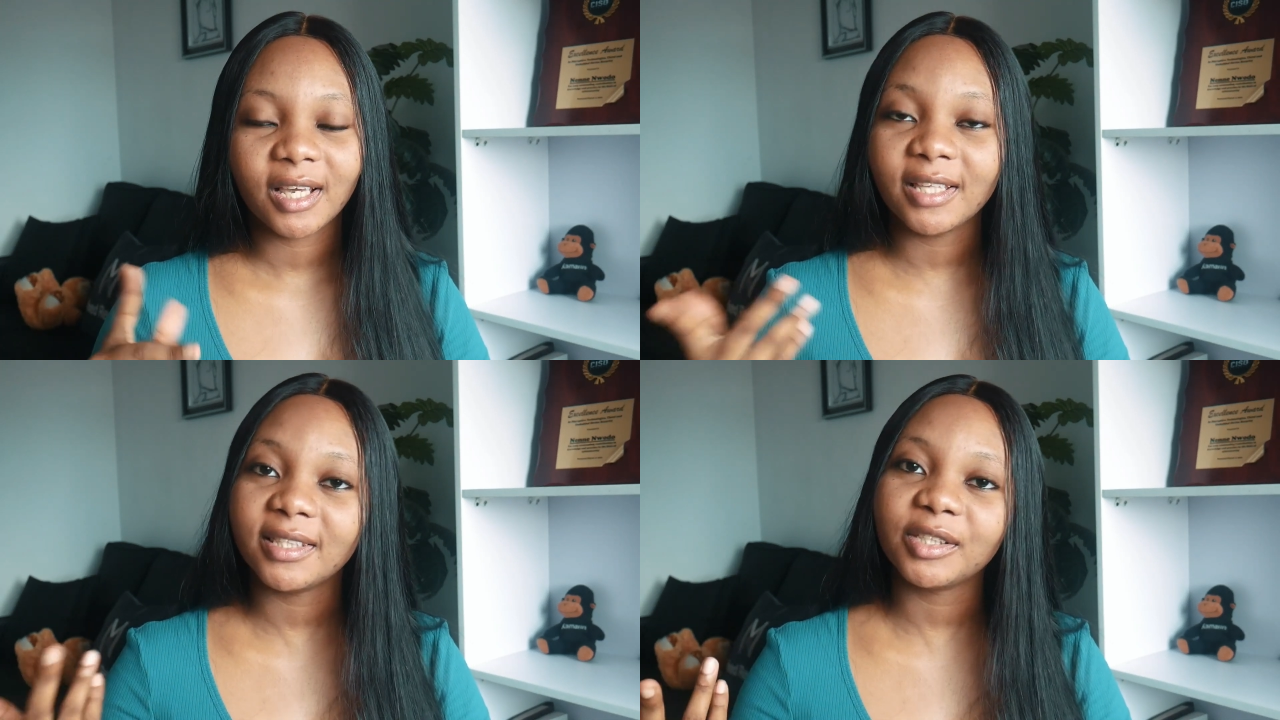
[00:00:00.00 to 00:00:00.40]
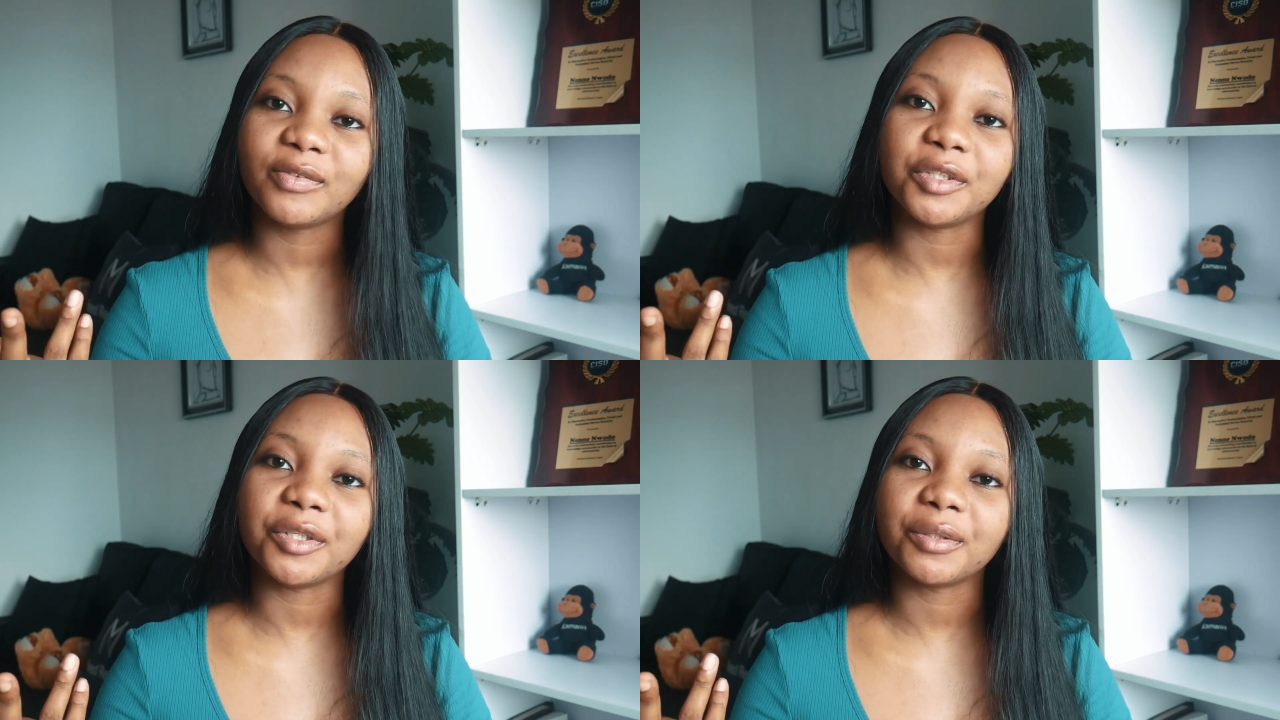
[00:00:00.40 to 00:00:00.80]
In this
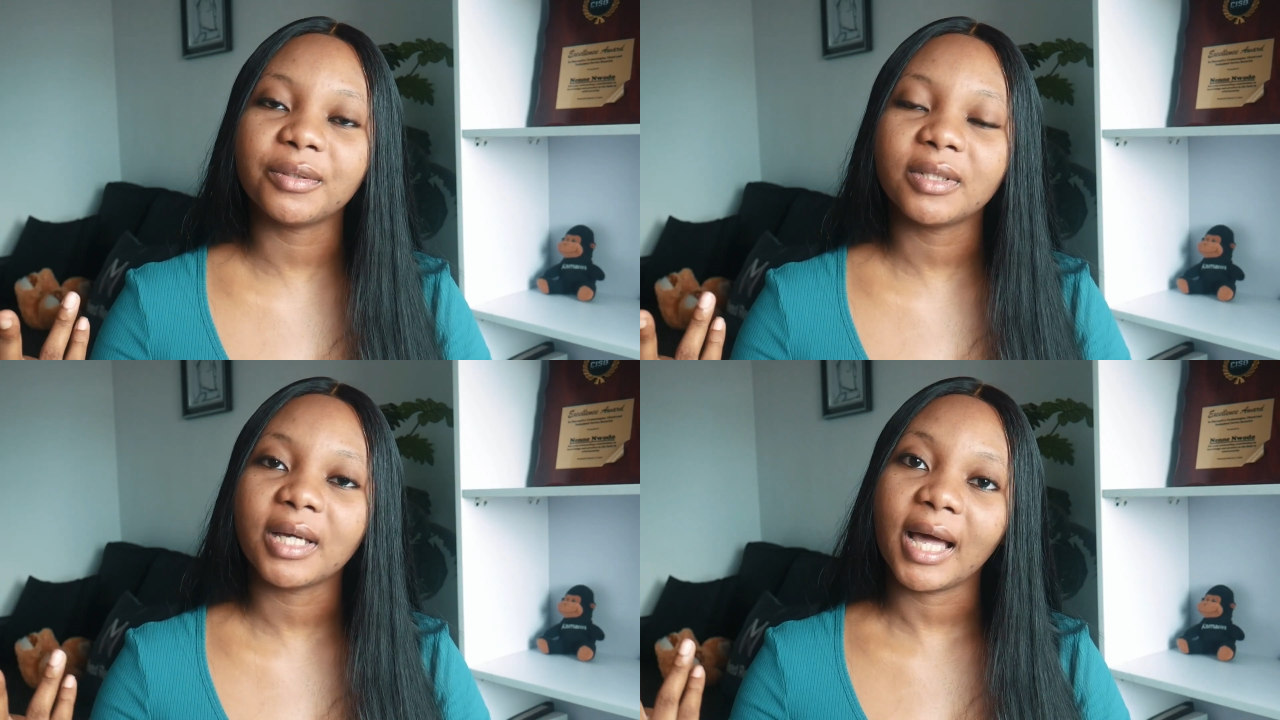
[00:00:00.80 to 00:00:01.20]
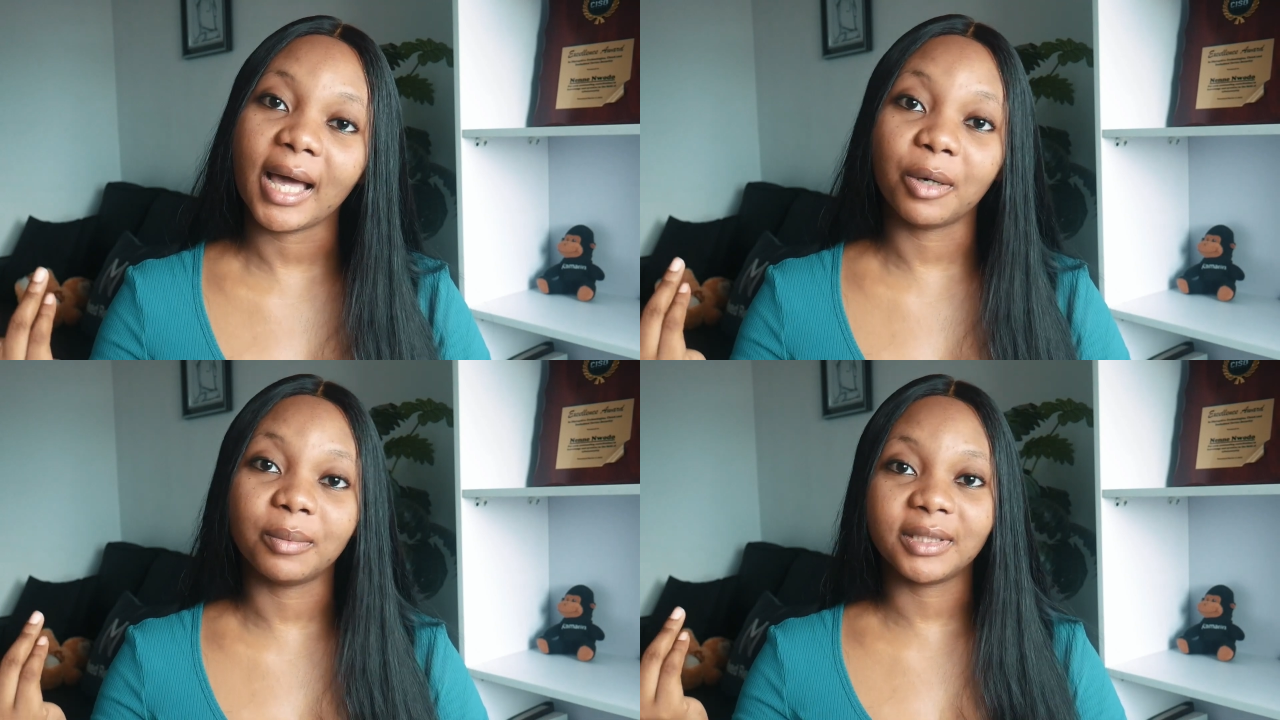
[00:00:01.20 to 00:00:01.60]
video,
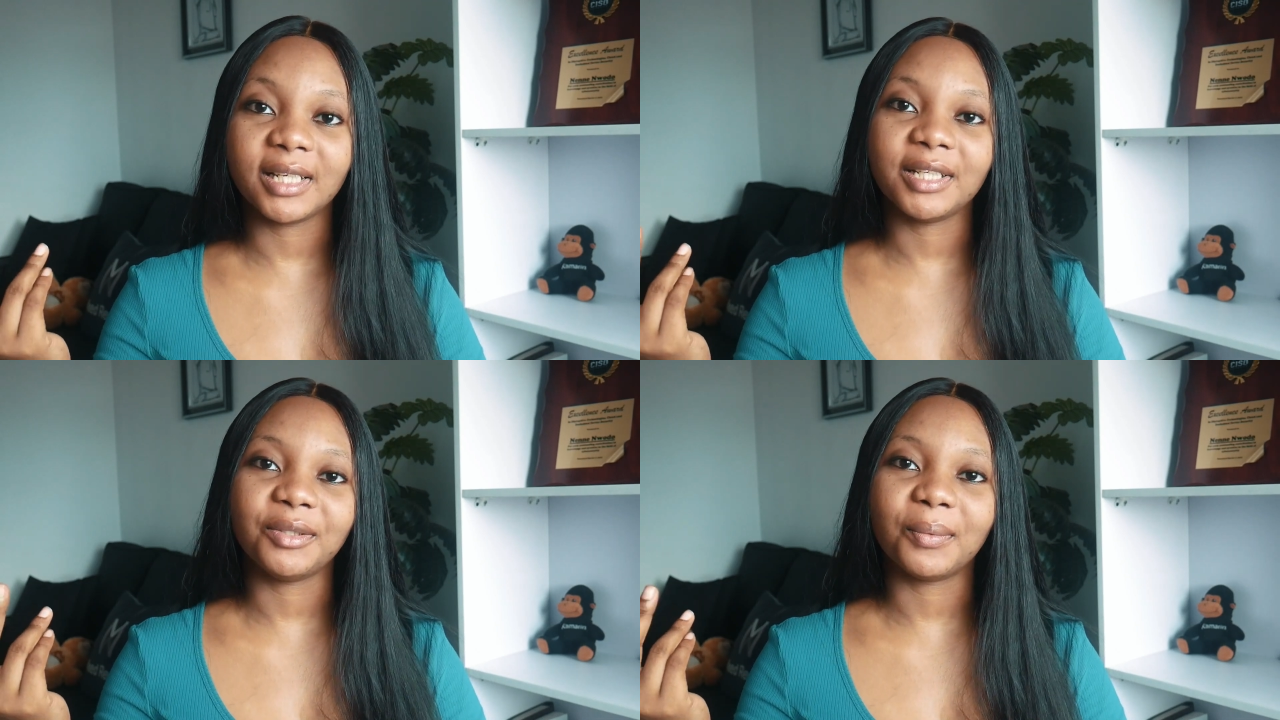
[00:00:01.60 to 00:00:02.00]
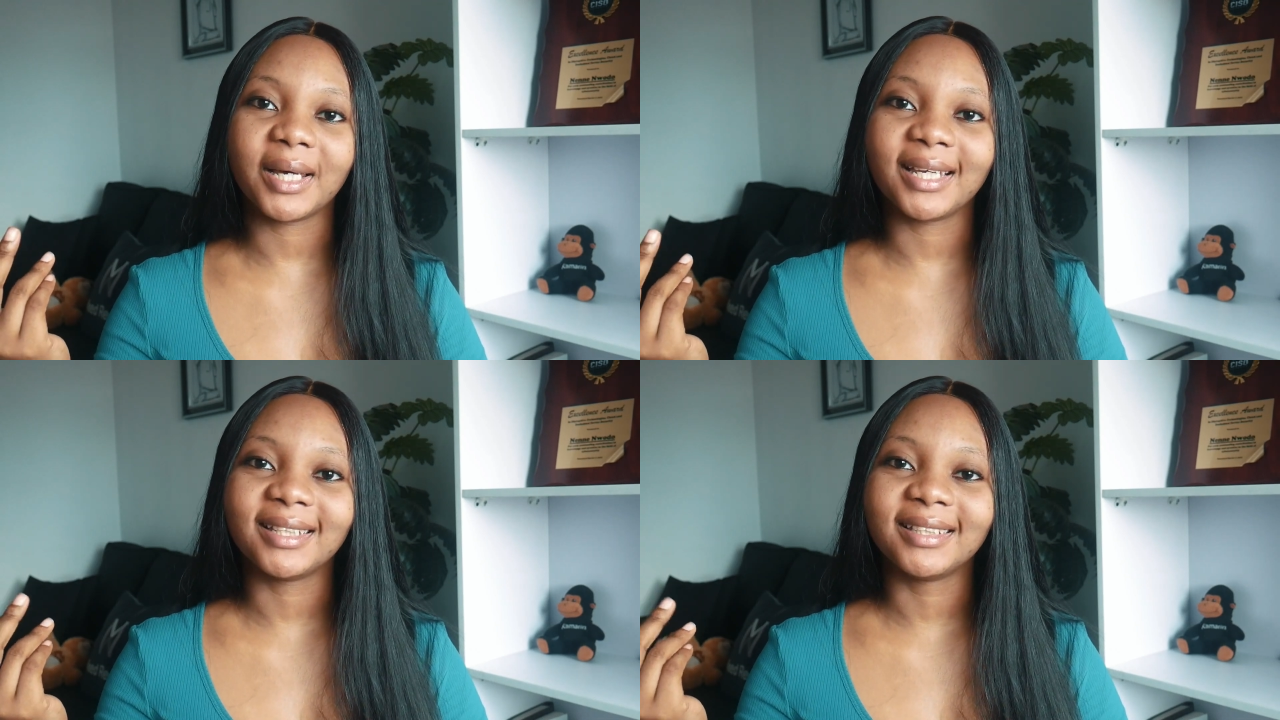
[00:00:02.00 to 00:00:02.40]
I will be telling you why.